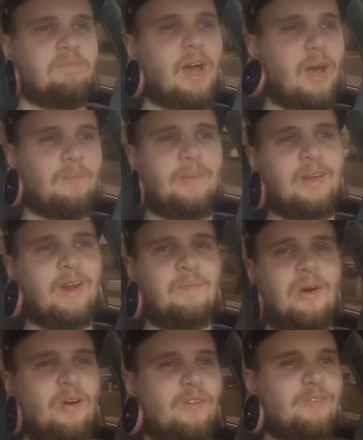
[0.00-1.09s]
I mean, I'm
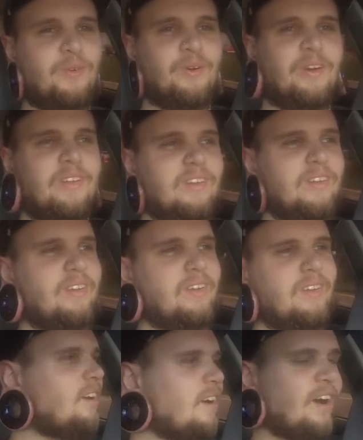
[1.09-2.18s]
all for it.
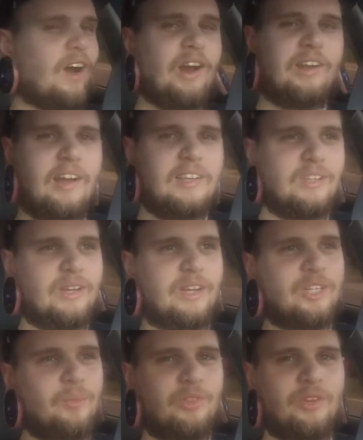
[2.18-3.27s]
All right, guys, I'll catch
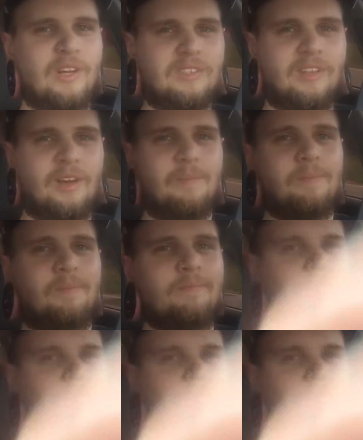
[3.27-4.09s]
up with you next time.